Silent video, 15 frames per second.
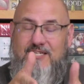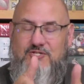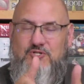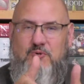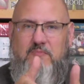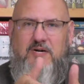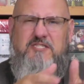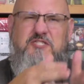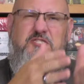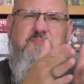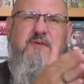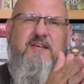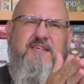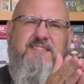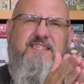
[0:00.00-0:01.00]
it so much is
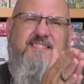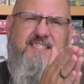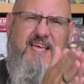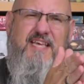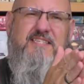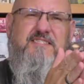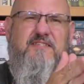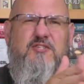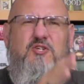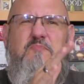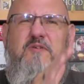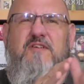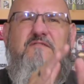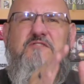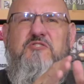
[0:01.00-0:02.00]
because it takes a little
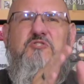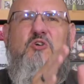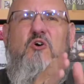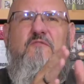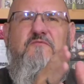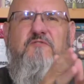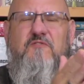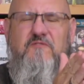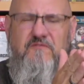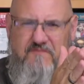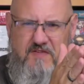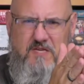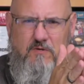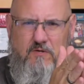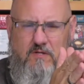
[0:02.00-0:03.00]
bit of a softer
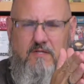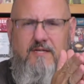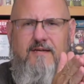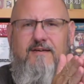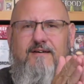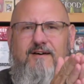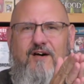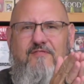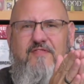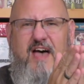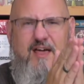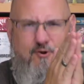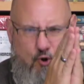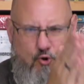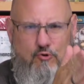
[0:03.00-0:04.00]
feel on
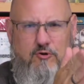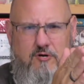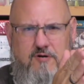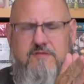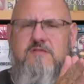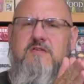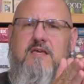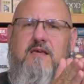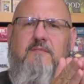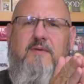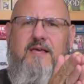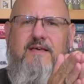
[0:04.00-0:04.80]
that horror theme,